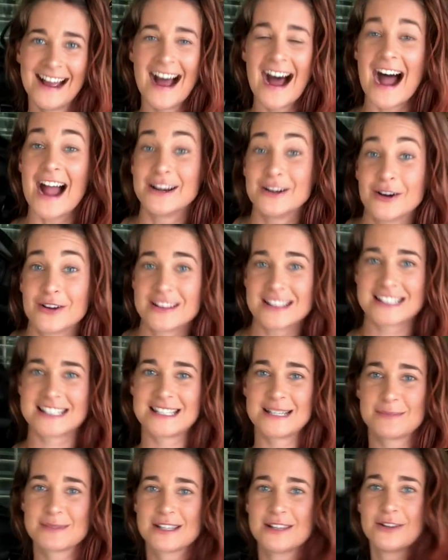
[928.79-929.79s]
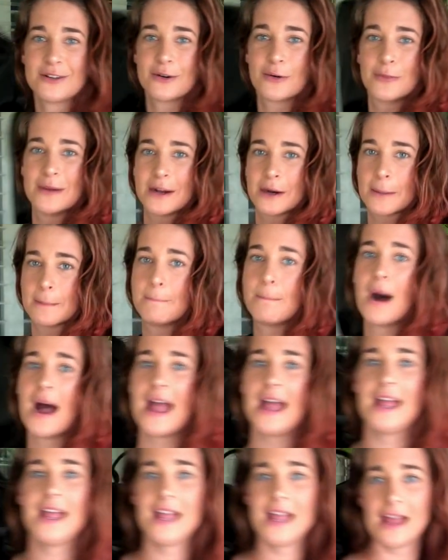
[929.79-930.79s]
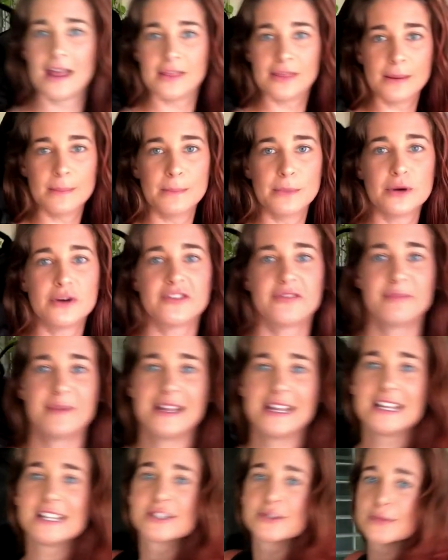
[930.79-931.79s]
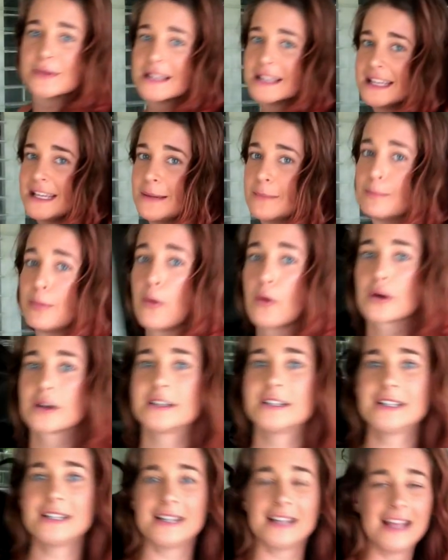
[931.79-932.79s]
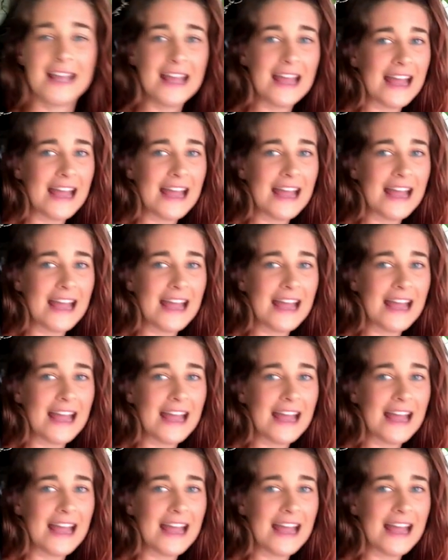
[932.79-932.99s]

I know this seems a little weird, but the movement is really important.